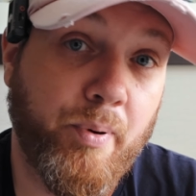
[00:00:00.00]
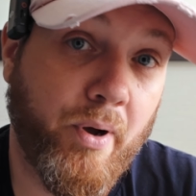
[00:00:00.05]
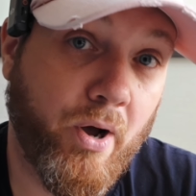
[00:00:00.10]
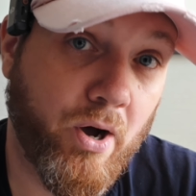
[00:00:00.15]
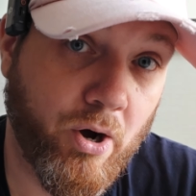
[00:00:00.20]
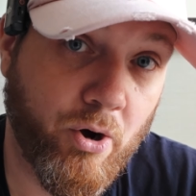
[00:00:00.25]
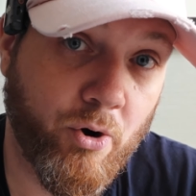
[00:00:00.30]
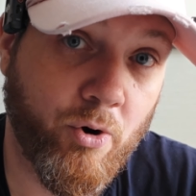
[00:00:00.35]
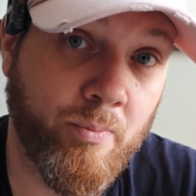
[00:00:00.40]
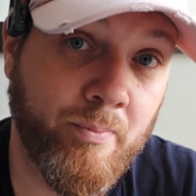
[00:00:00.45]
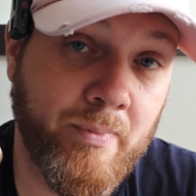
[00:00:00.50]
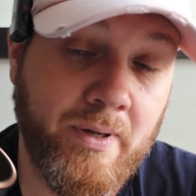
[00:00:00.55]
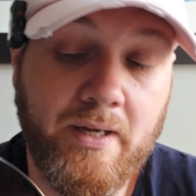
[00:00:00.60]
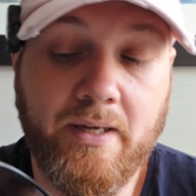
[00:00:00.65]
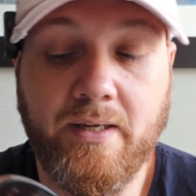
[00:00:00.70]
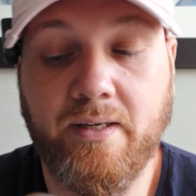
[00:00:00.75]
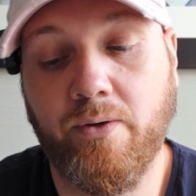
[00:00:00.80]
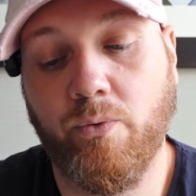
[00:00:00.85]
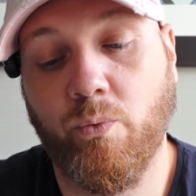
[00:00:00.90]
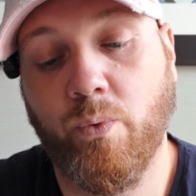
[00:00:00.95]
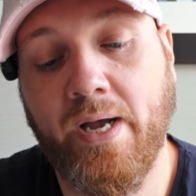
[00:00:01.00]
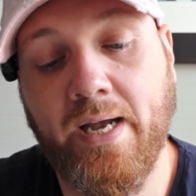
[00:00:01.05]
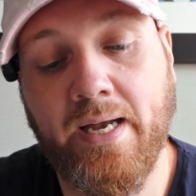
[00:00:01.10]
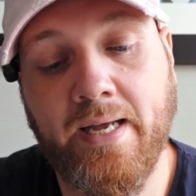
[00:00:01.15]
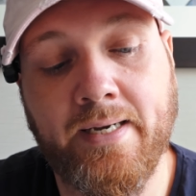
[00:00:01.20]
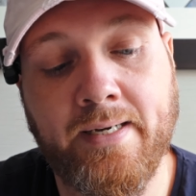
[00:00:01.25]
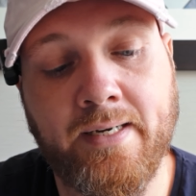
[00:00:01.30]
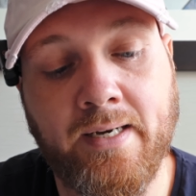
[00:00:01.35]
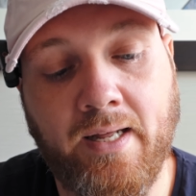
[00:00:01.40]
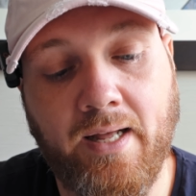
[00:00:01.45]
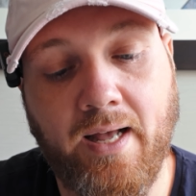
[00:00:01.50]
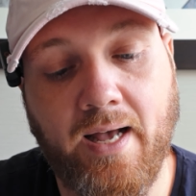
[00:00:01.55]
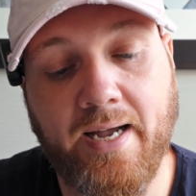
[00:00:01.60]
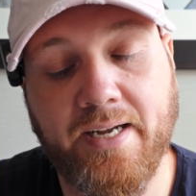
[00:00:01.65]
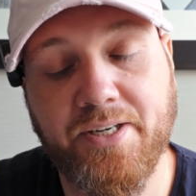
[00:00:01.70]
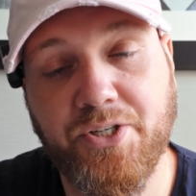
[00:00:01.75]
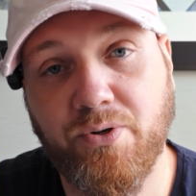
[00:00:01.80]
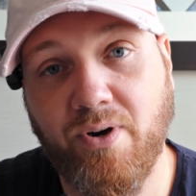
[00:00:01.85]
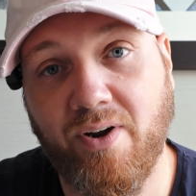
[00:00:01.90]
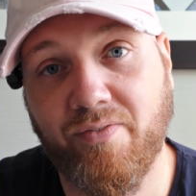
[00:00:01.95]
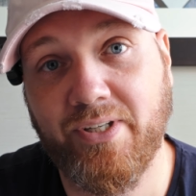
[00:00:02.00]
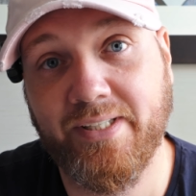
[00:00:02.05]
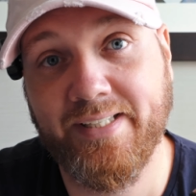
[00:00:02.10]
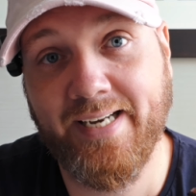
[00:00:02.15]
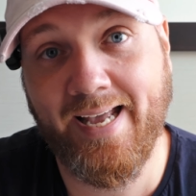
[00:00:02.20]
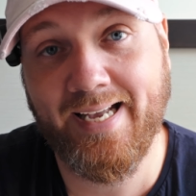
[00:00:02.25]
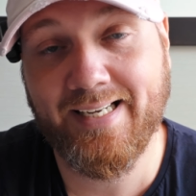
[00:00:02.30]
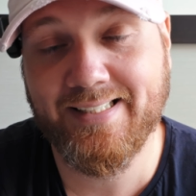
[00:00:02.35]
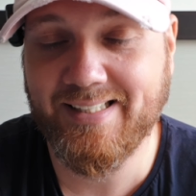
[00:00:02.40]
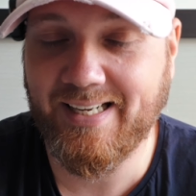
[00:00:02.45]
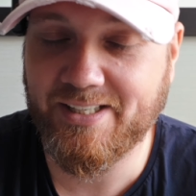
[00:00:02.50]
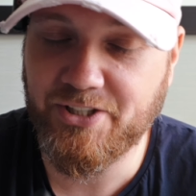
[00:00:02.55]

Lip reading: home when I travel next.